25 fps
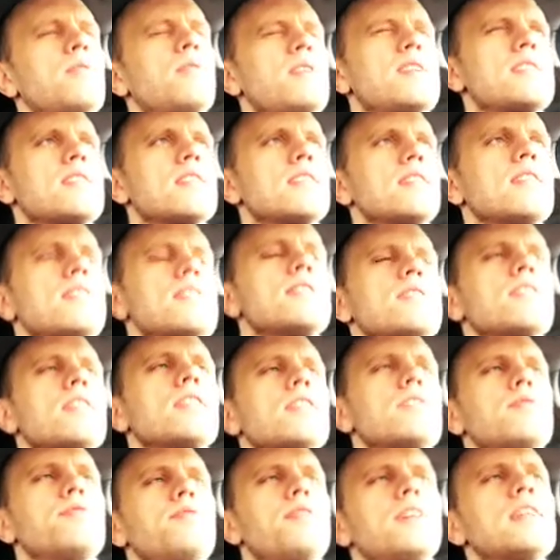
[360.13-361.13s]
recently
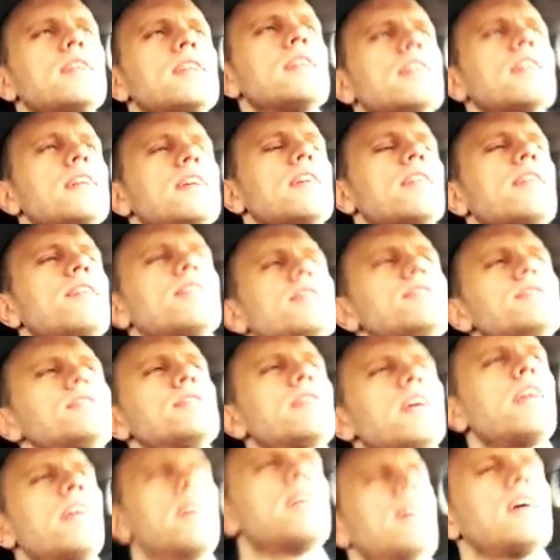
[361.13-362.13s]
started failing
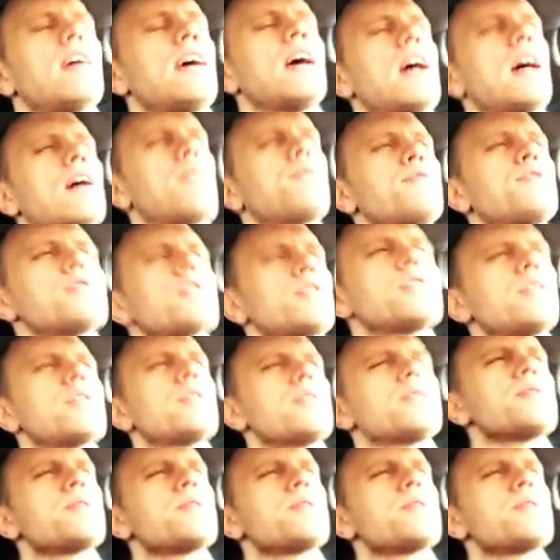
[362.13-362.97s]
after